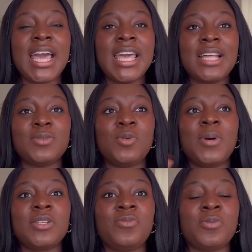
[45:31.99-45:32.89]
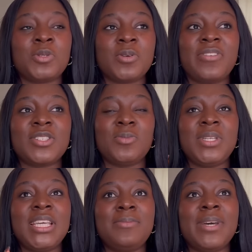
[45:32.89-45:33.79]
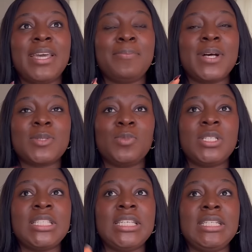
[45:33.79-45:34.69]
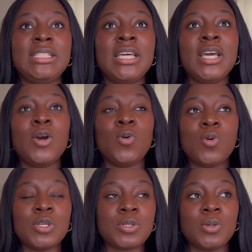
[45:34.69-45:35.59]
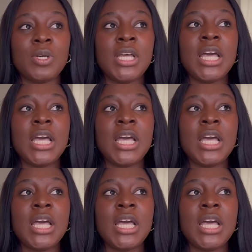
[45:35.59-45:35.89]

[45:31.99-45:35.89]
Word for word: I had to go back to Brussels. I submitted my passport in Warsaw